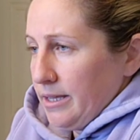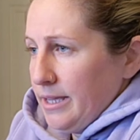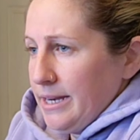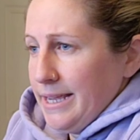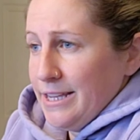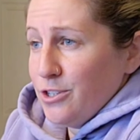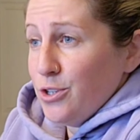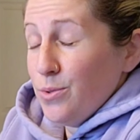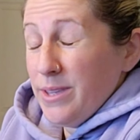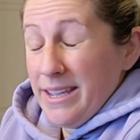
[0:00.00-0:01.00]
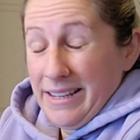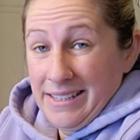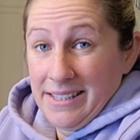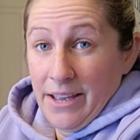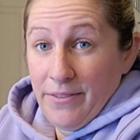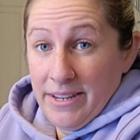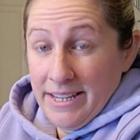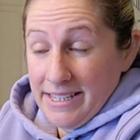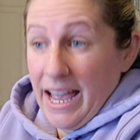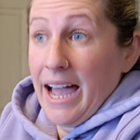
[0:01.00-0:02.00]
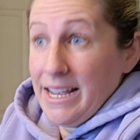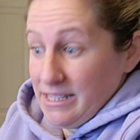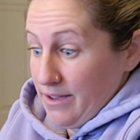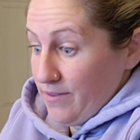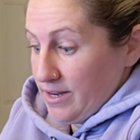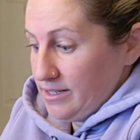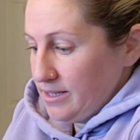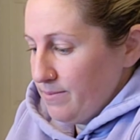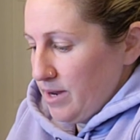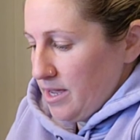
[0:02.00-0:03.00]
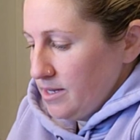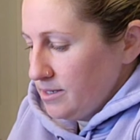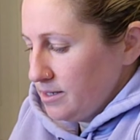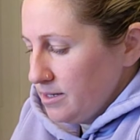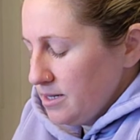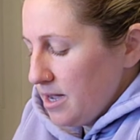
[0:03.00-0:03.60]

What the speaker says: getting into the 70s, high 70s some days,